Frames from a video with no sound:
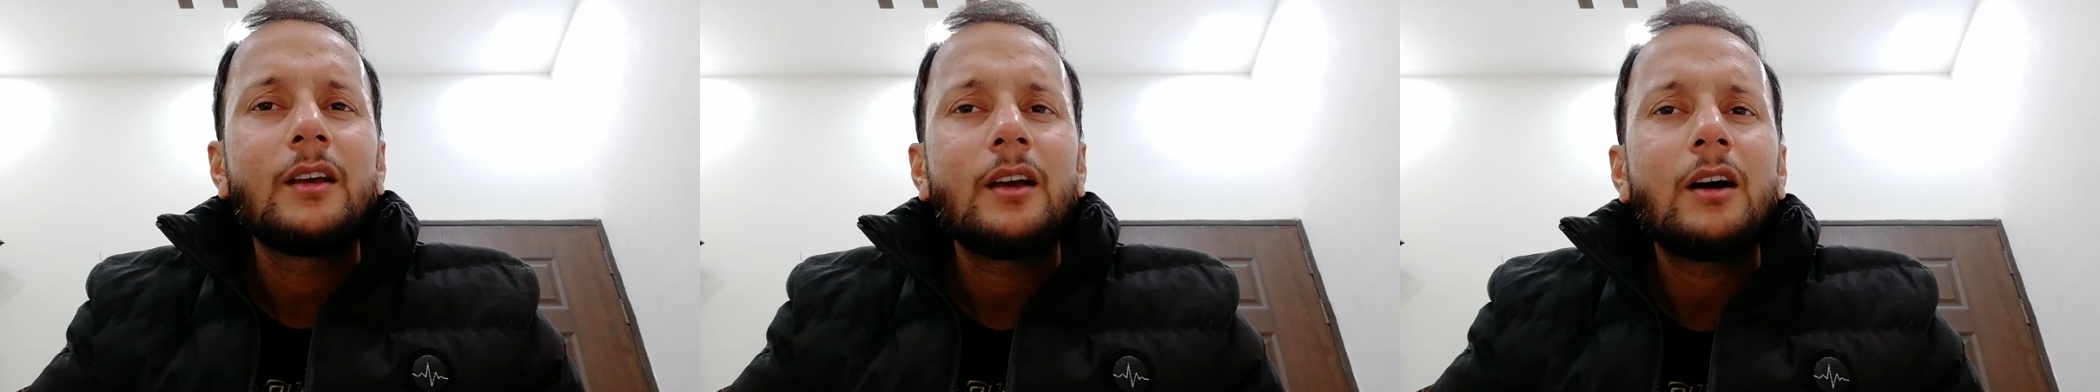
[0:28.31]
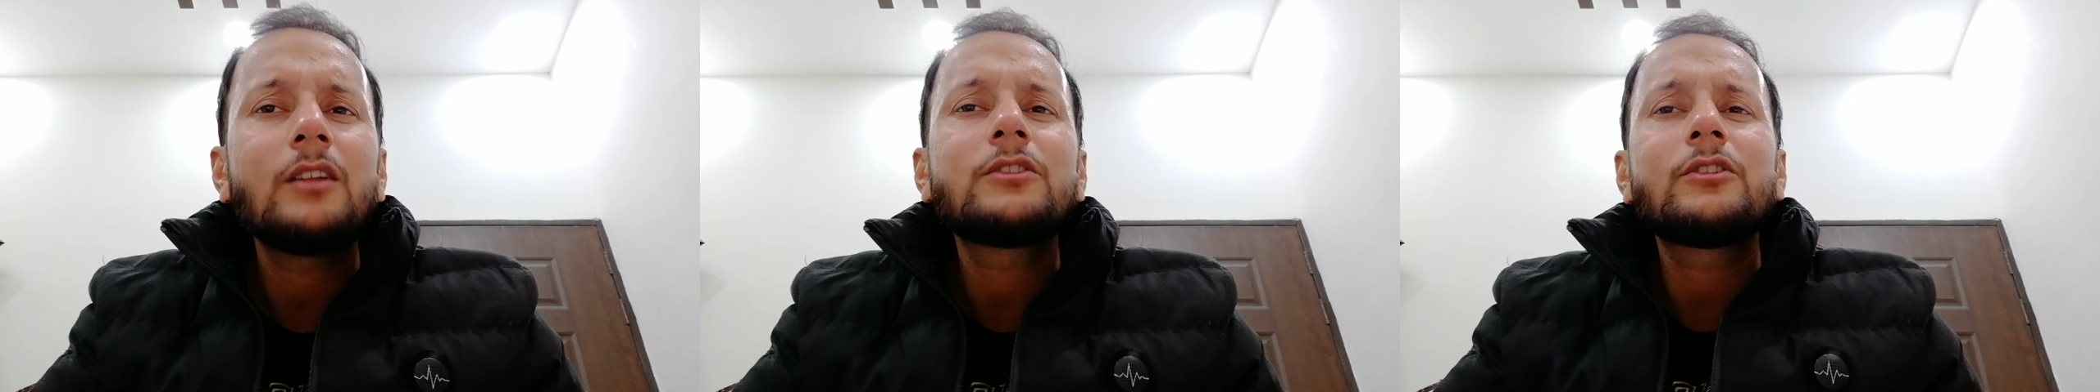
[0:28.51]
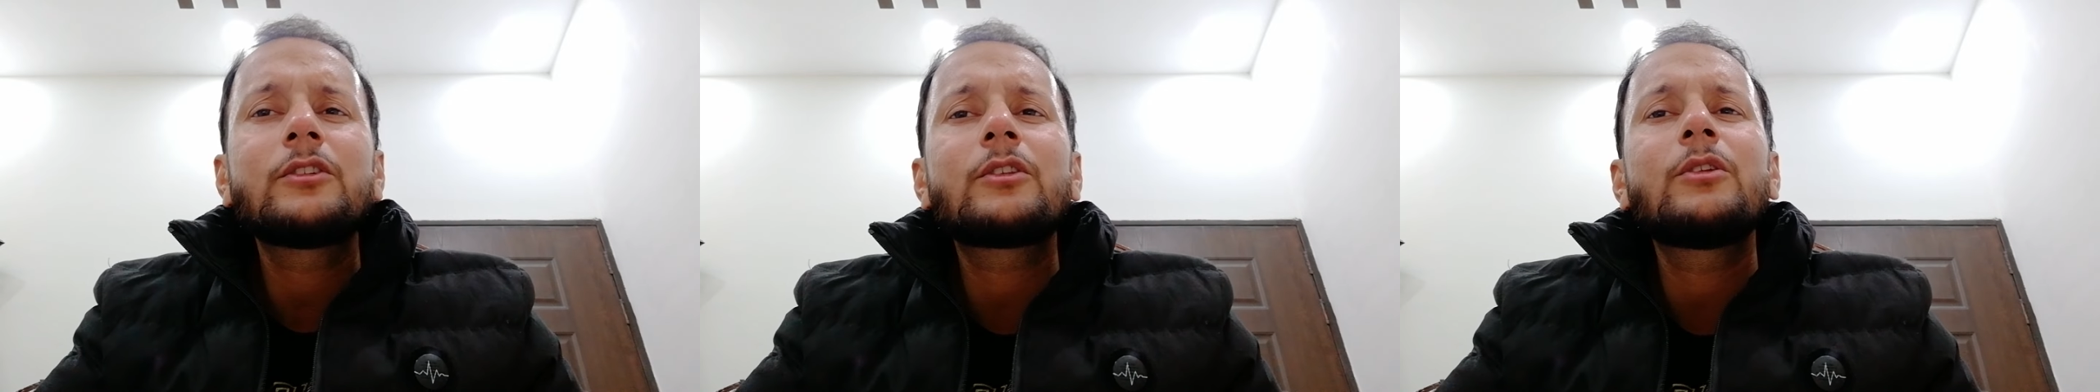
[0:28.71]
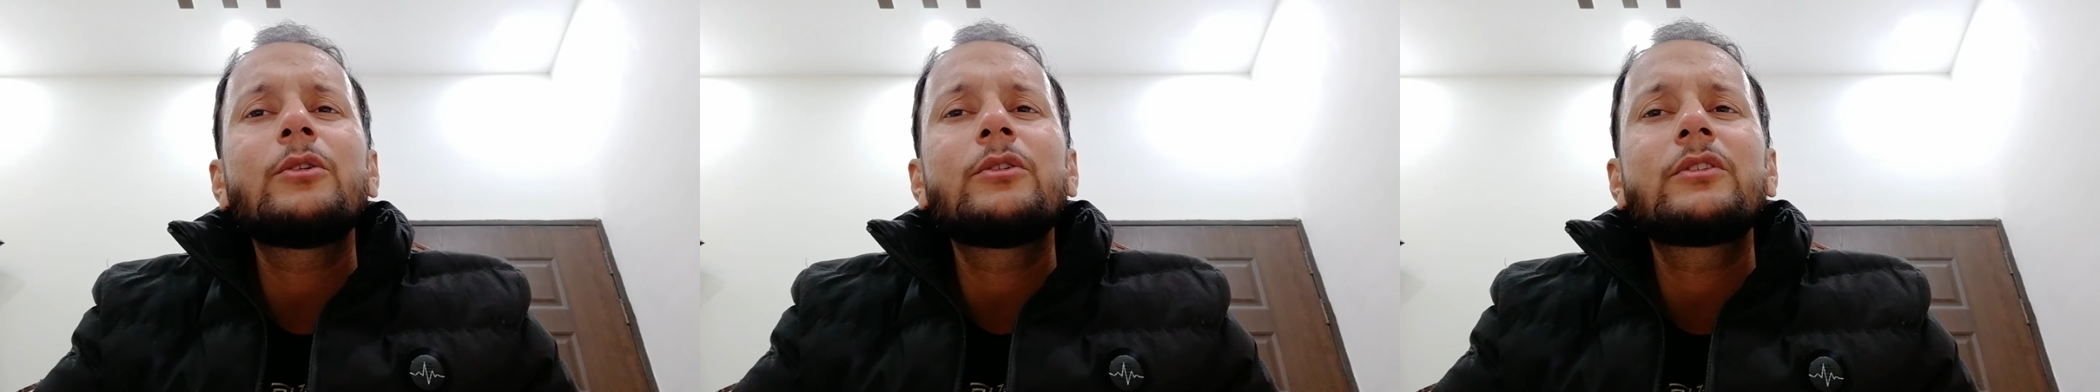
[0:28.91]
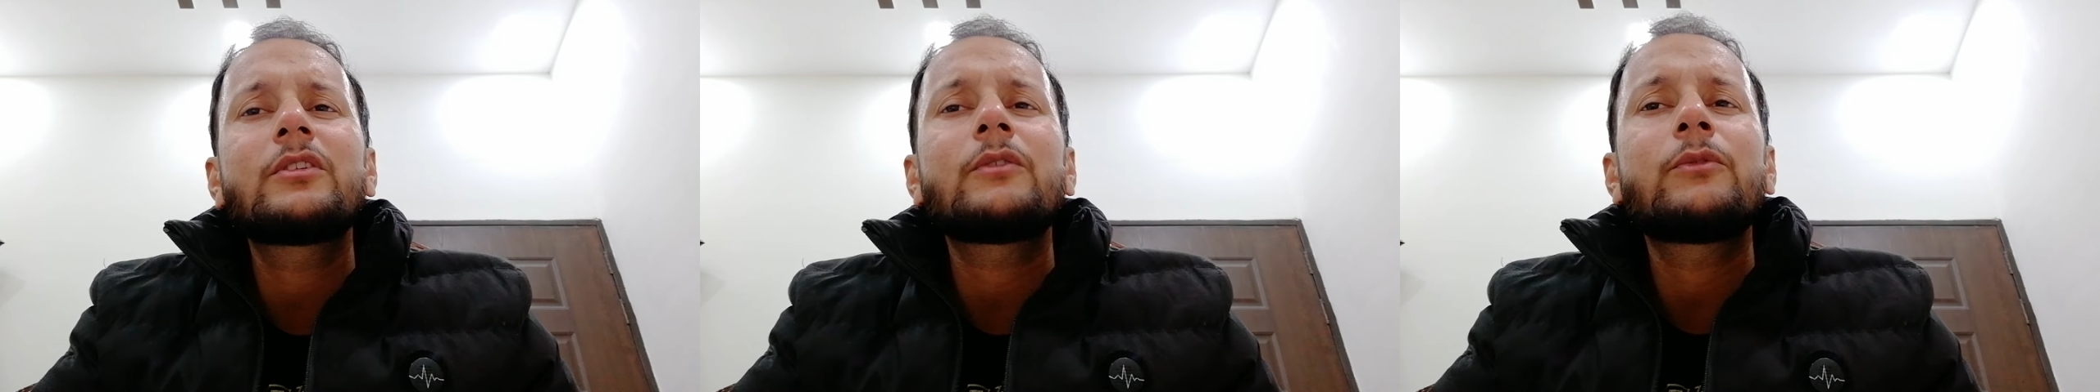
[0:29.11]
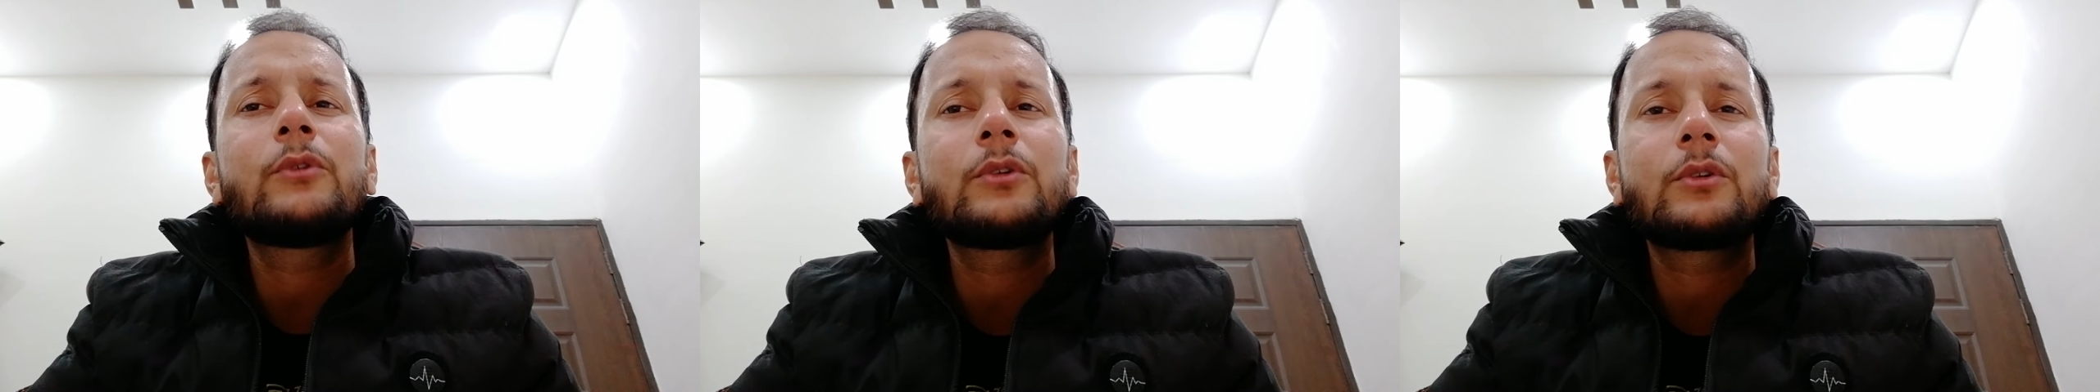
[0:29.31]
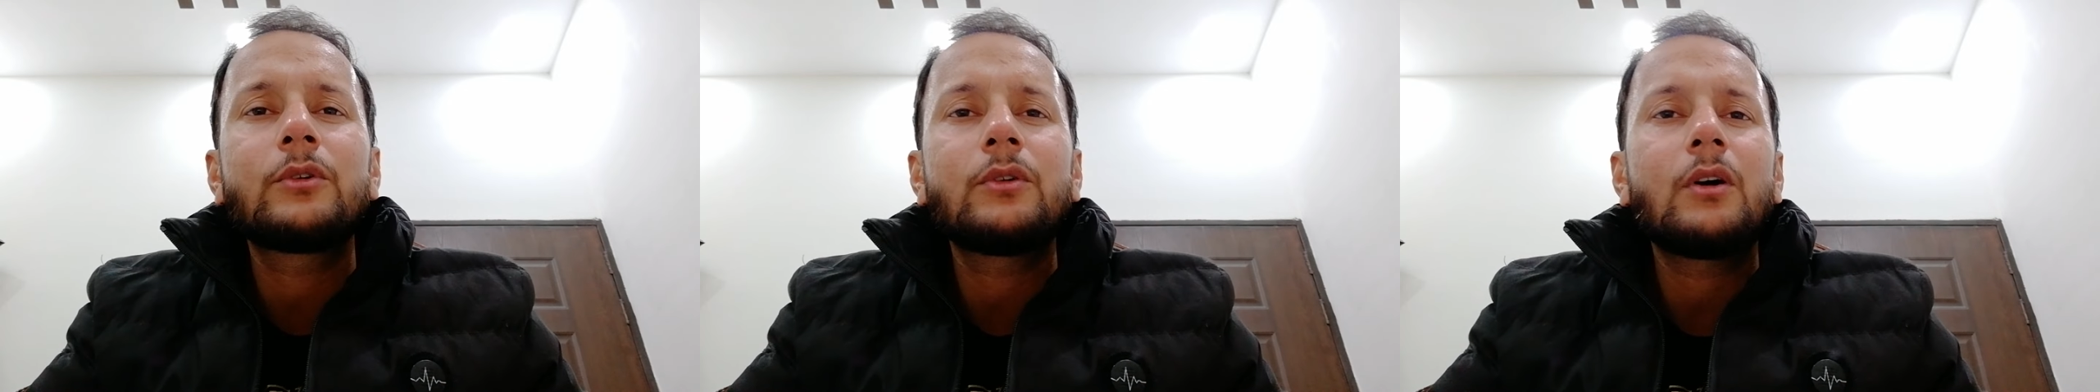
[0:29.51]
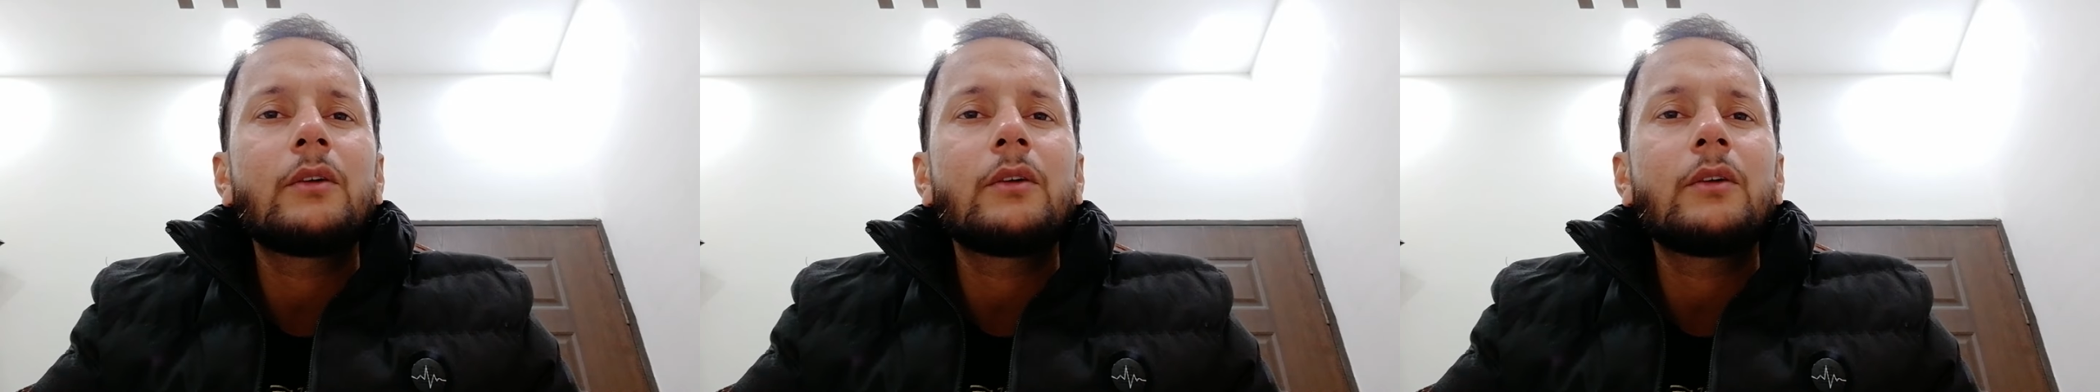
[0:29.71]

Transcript: also includes a photo